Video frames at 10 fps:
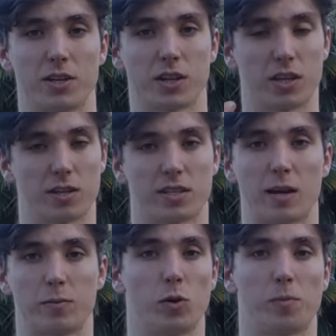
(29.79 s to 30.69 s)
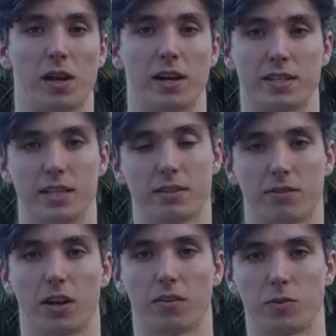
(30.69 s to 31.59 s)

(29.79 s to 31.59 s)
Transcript: So the same will apply to this video.